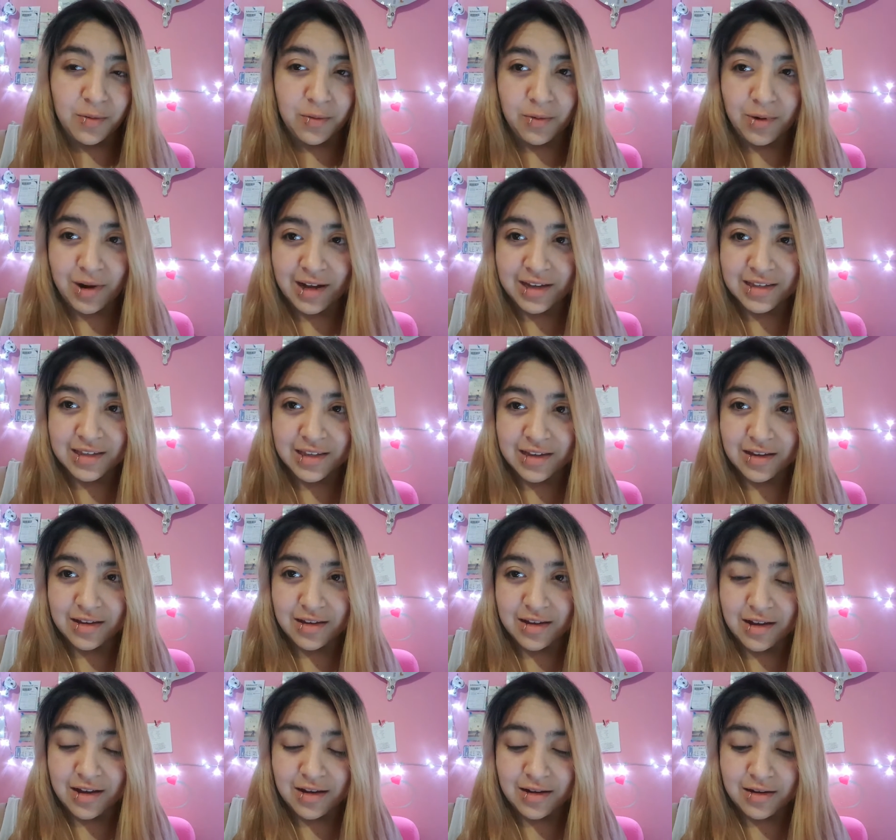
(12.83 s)
was
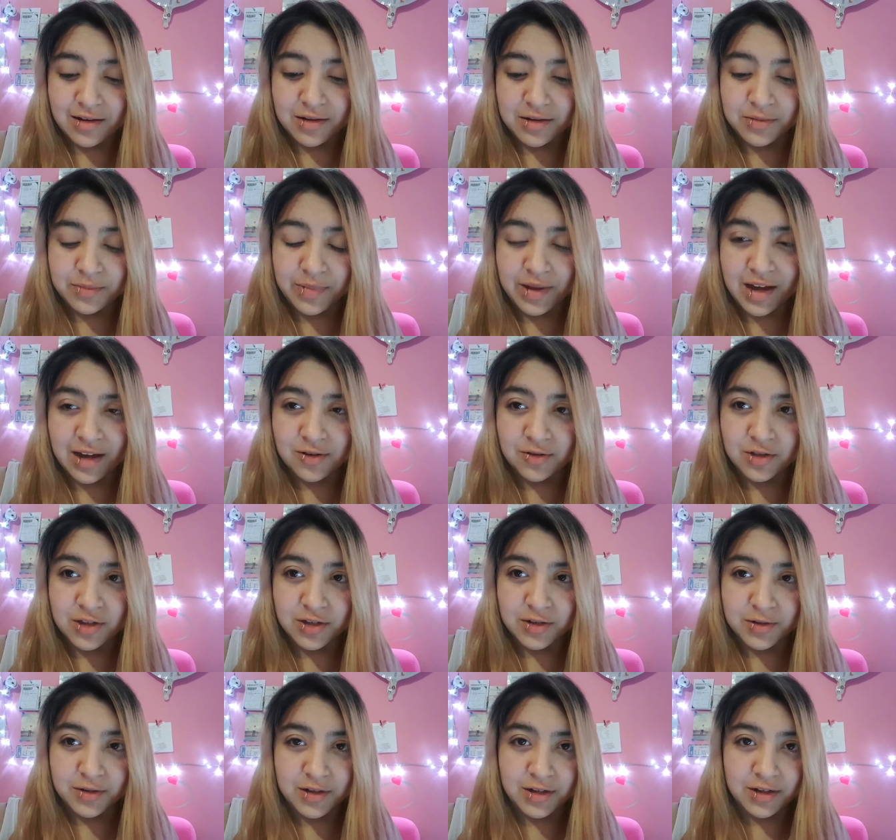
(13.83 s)
uh, about
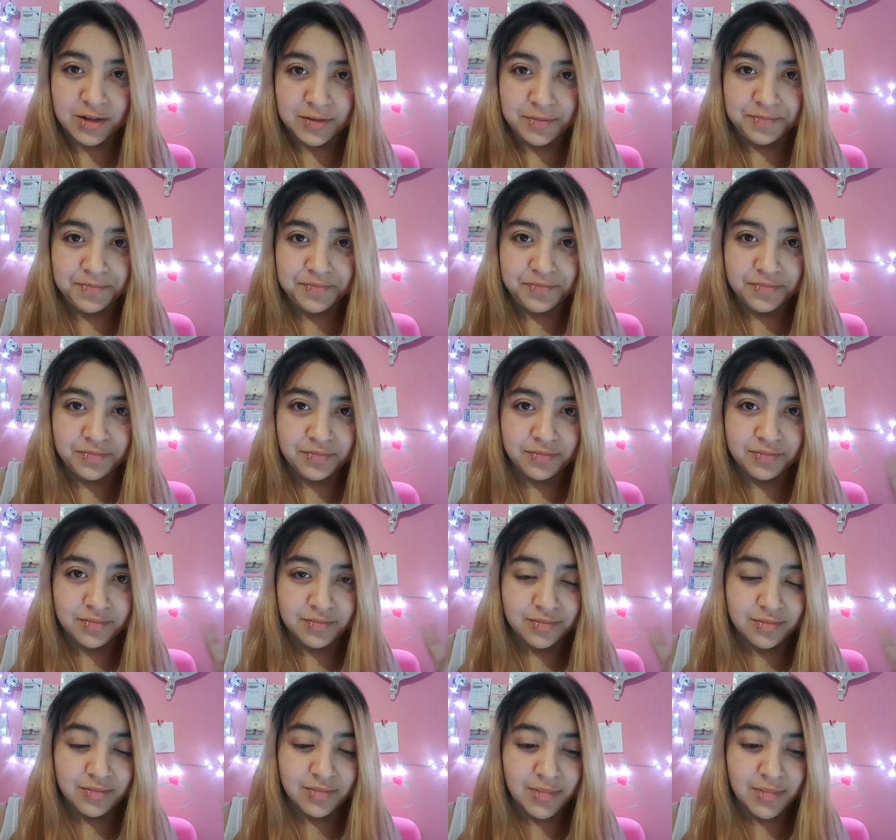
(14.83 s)
um,